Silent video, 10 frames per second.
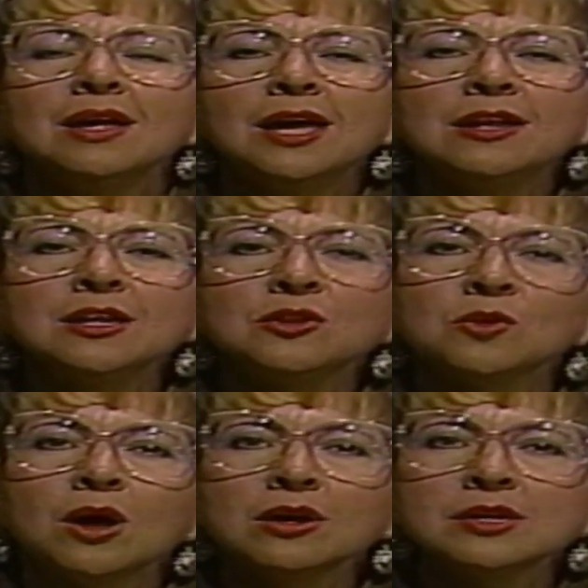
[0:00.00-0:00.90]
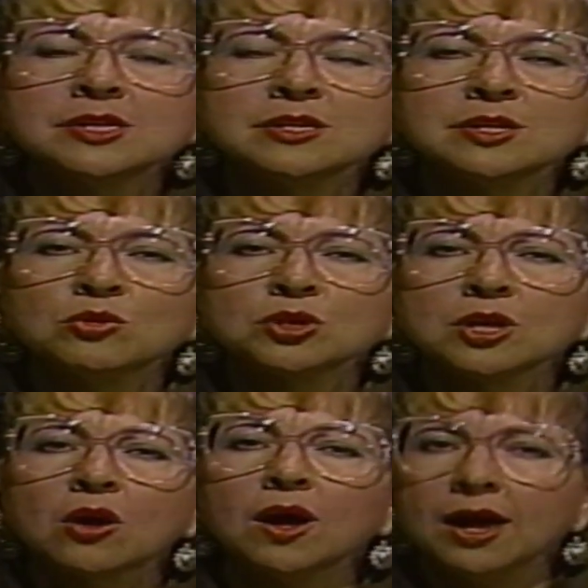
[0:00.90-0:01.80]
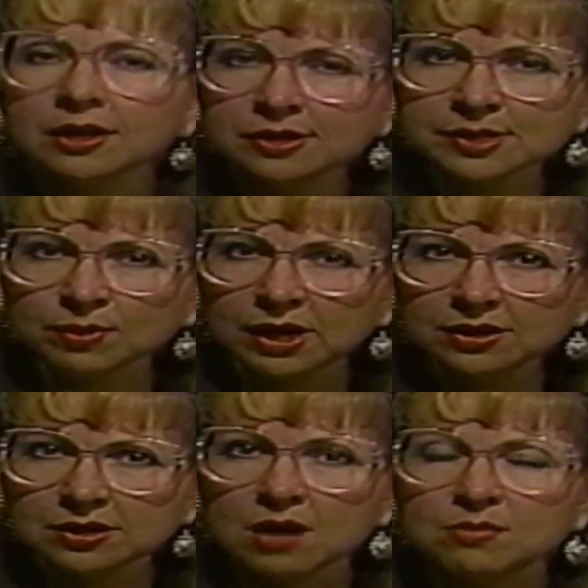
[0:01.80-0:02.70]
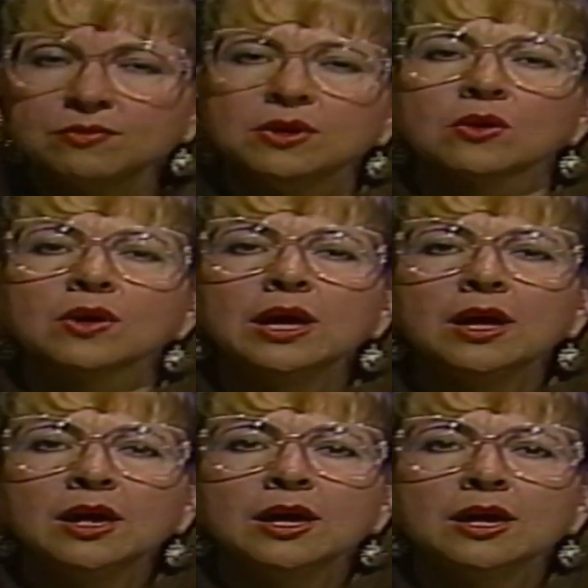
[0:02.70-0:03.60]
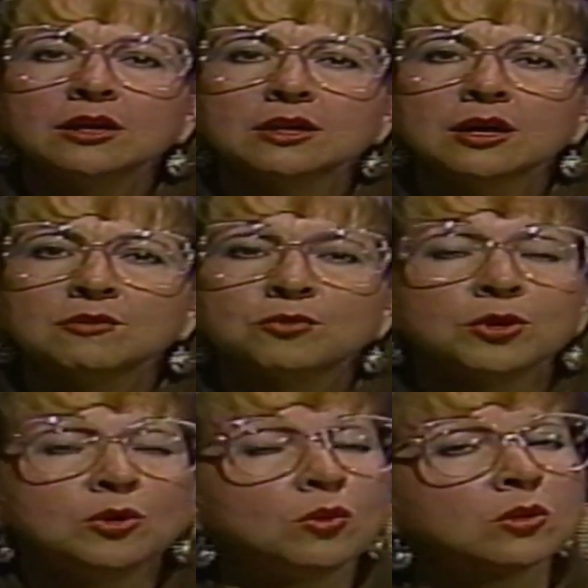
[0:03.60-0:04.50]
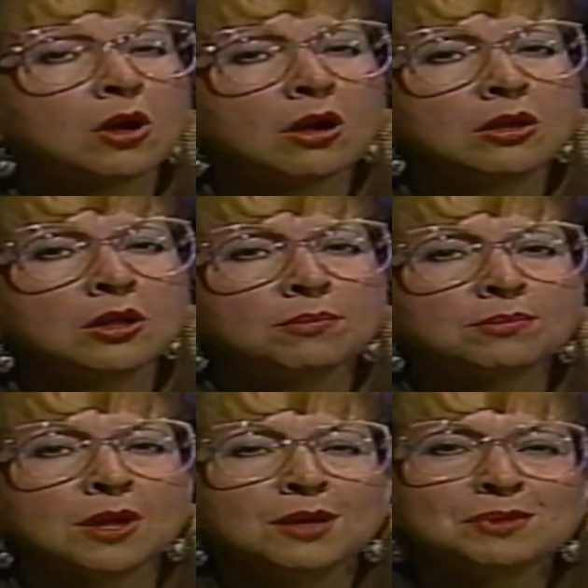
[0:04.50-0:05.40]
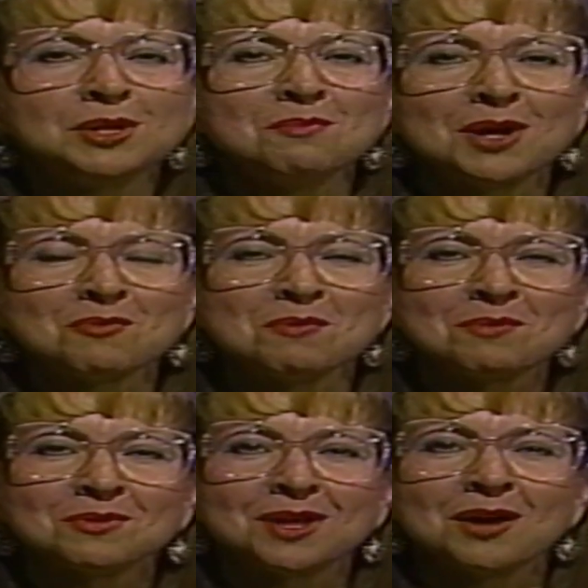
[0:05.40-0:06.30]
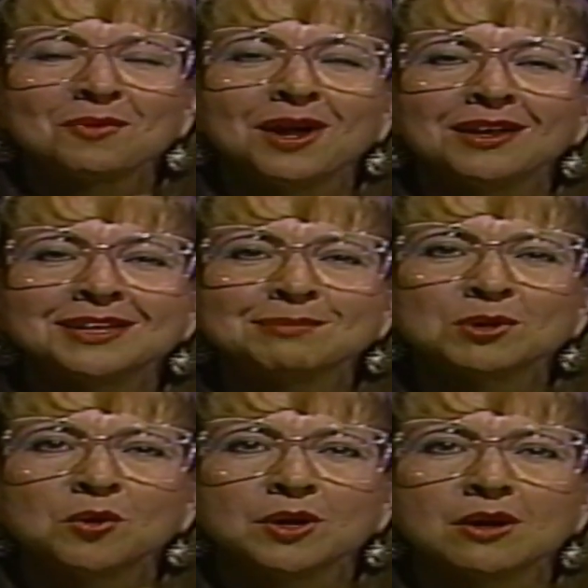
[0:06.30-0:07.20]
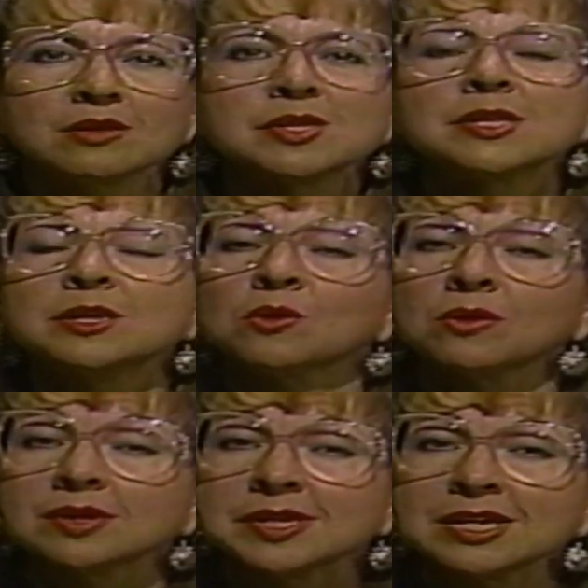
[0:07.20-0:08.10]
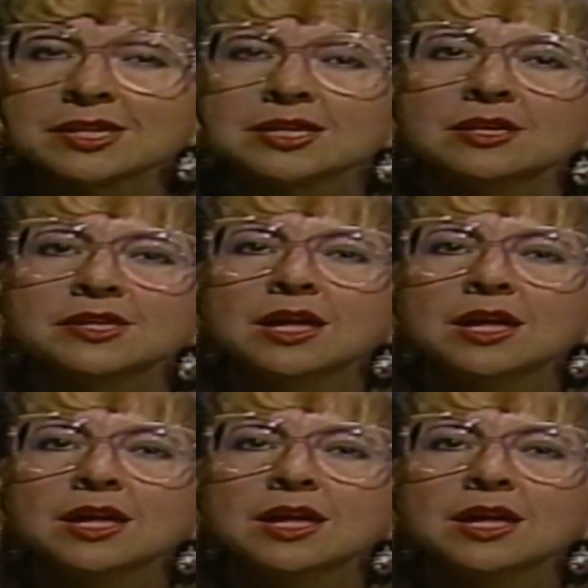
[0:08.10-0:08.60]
heading into August is usually our Highlands Rally time of year. And for you old car club types, you might remember that rally. It's been going on since the early 60s.